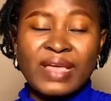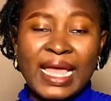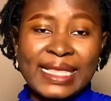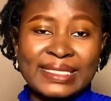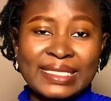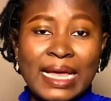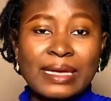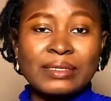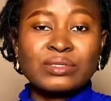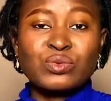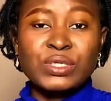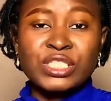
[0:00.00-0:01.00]

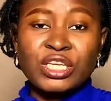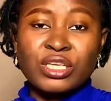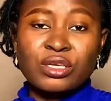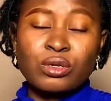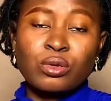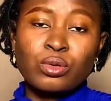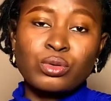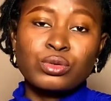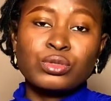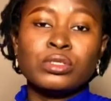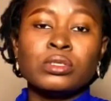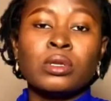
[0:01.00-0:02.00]
hairstyles, which
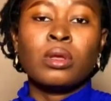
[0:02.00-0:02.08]
include...